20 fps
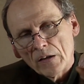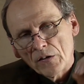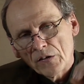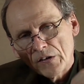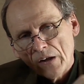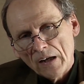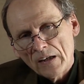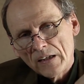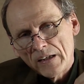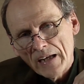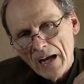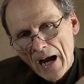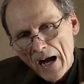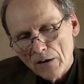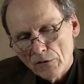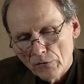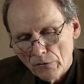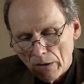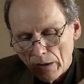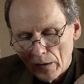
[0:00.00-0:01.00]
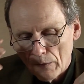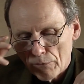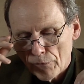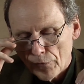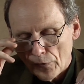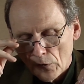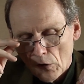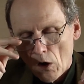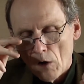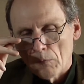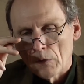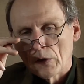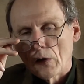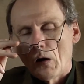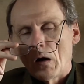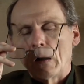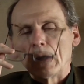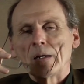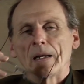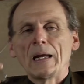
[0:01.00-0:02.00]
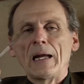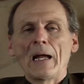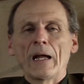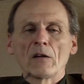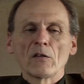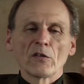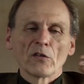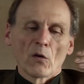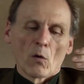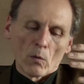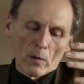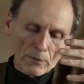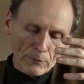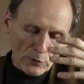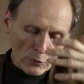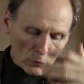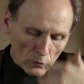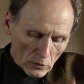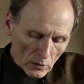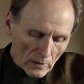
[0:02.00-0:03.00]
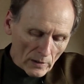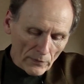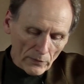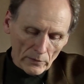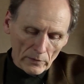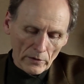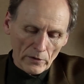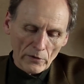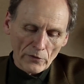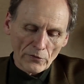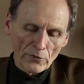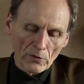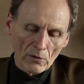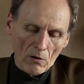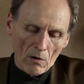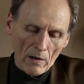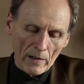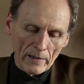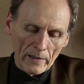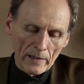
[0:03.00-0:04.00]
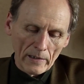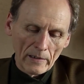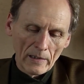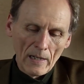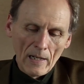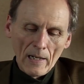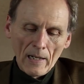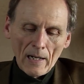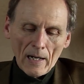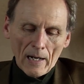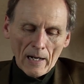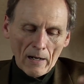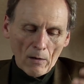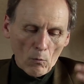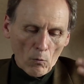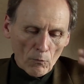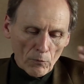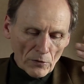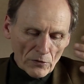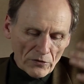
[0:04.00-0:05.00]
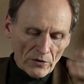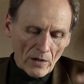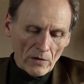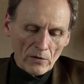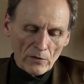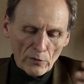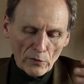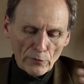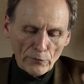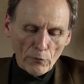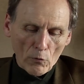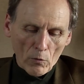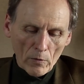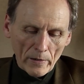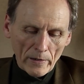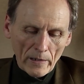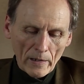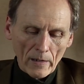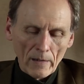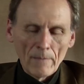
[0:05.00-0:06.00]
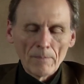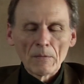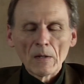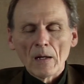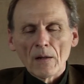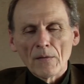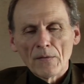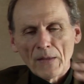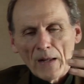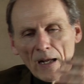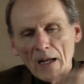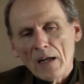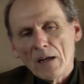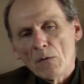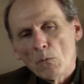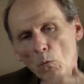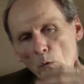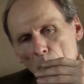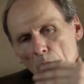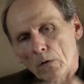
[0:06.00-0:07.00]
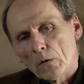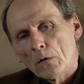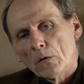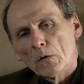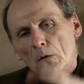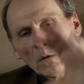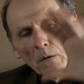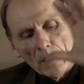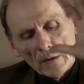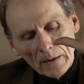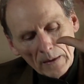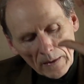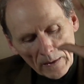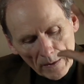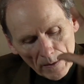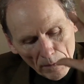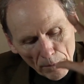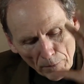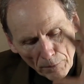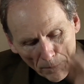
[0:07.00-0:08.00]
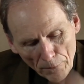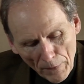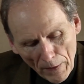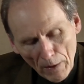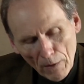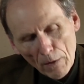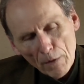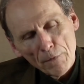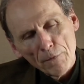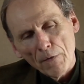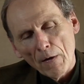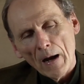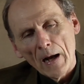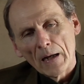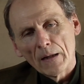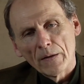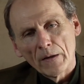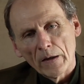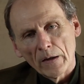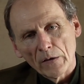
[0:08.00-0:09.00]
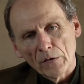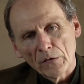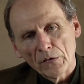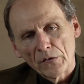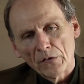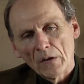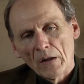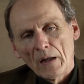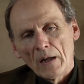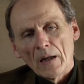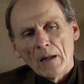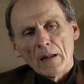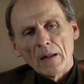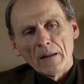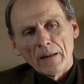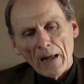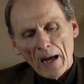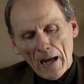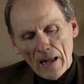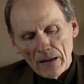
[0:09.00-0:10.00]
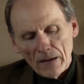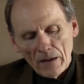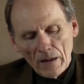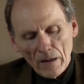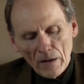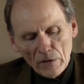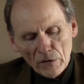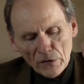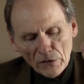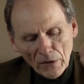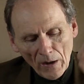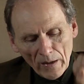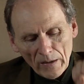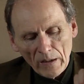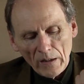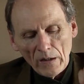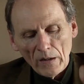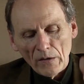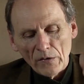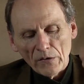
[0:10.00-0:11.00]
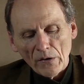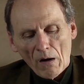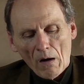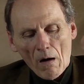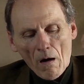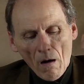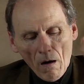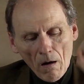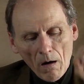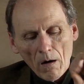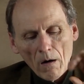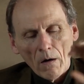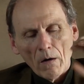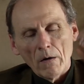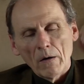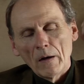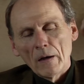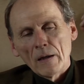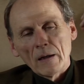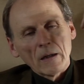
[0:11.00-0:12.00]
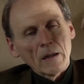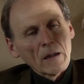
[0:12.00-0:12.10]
a psychiatric phenomenon. And so if you look at the literature on it over gender dysphoria, they will verify this, that studies are